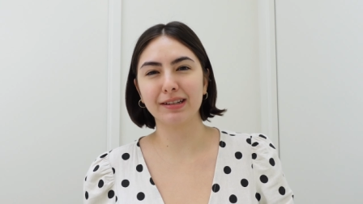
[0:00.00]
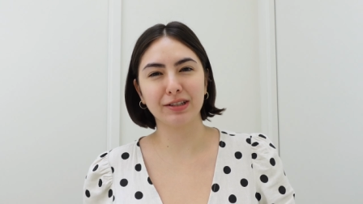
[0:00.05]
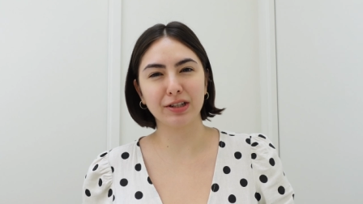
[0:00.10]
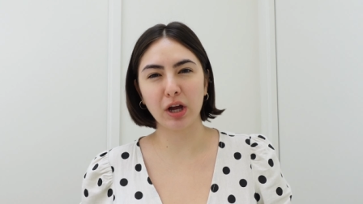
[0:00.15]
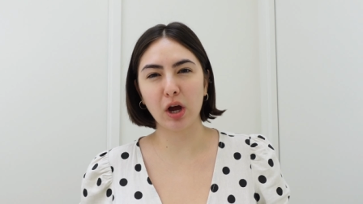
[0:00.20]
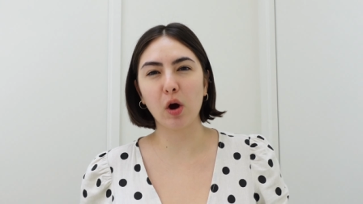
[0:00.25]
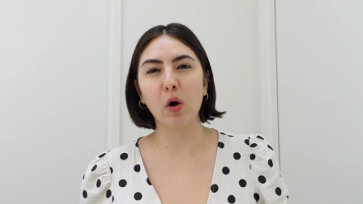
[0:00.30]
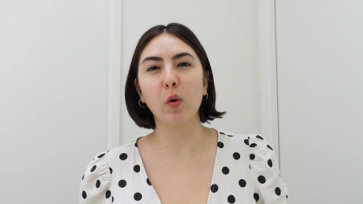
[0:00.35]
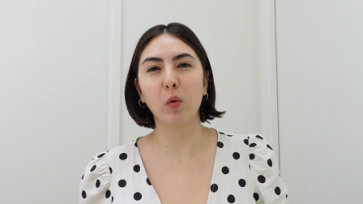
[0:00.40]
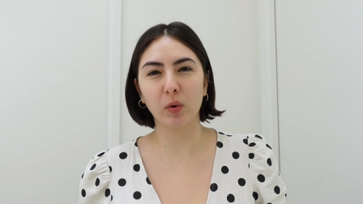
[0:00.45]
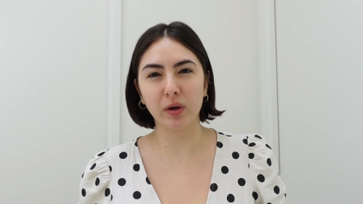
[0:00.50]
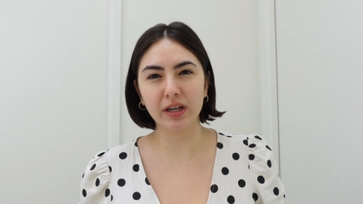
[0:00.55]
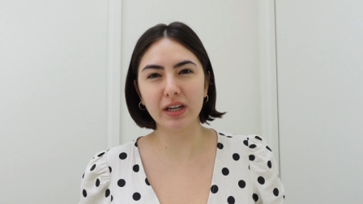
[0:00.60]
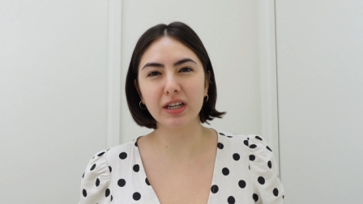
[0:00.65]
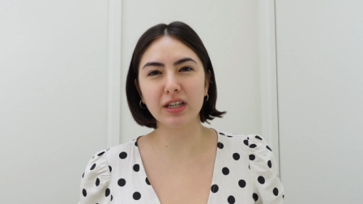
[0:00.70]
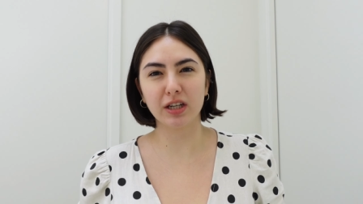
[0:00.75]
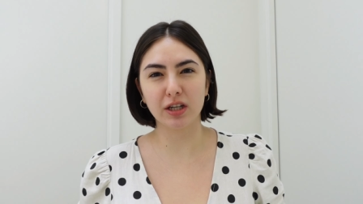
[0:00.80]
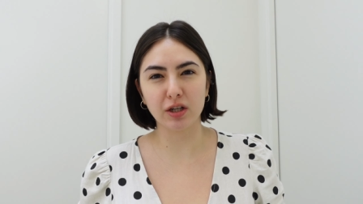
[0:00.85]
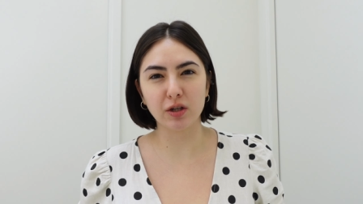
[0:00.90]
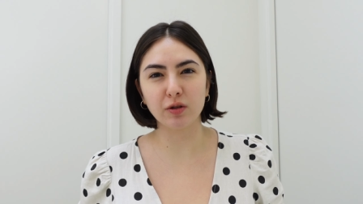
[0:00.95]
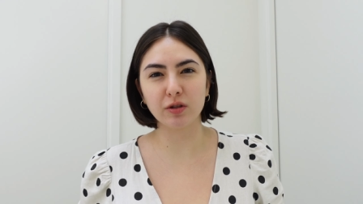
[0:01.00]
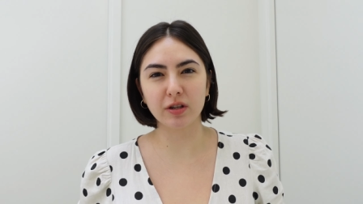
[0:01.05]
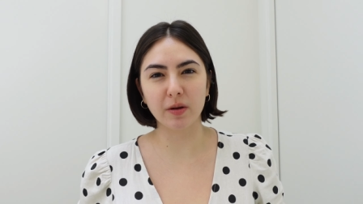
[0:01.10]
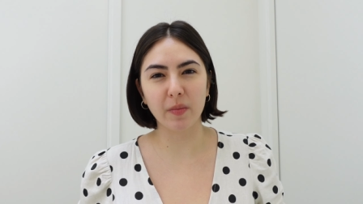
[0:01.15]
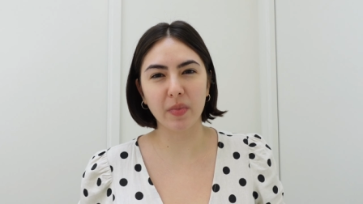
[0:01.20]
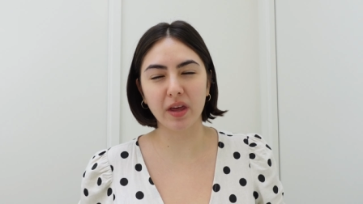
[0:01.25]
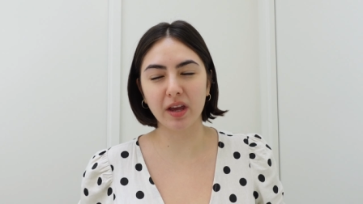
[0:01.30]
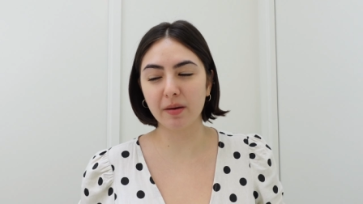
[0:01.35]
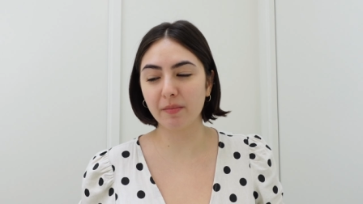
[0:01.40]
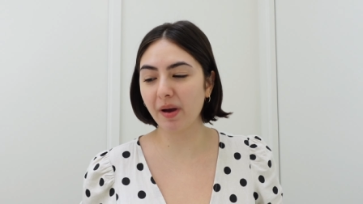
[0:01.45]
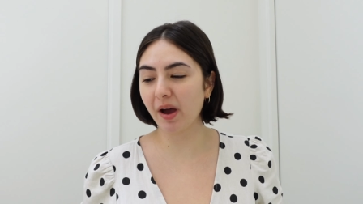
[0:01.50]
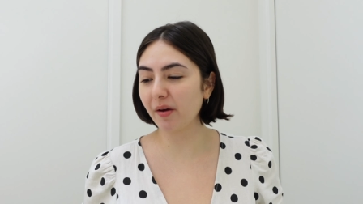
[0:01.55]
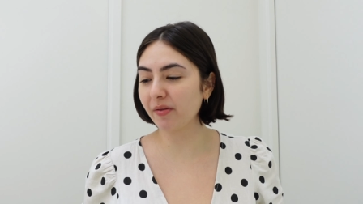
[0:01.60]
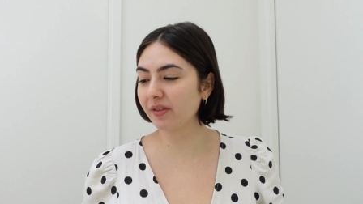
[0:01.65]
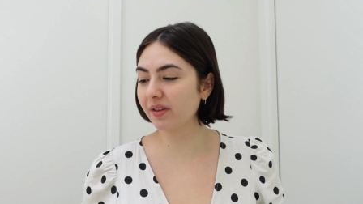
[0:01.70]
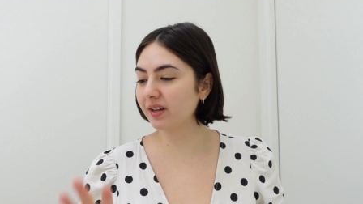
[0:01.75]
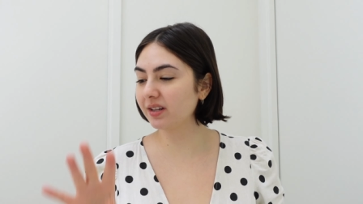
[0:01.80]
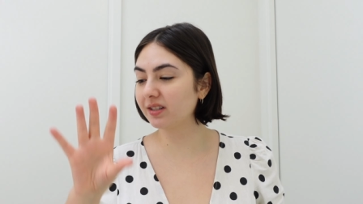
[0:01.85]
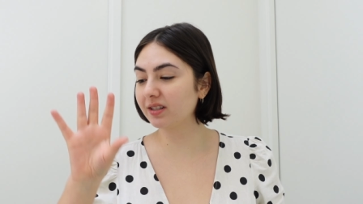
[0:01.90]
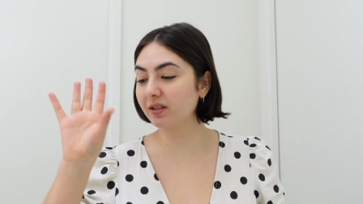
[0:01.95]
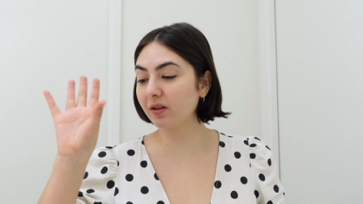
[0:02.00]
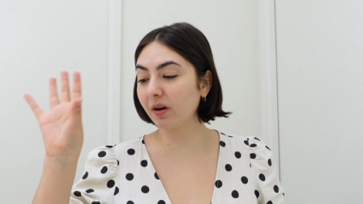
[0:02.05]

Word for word: So we need to do something about this.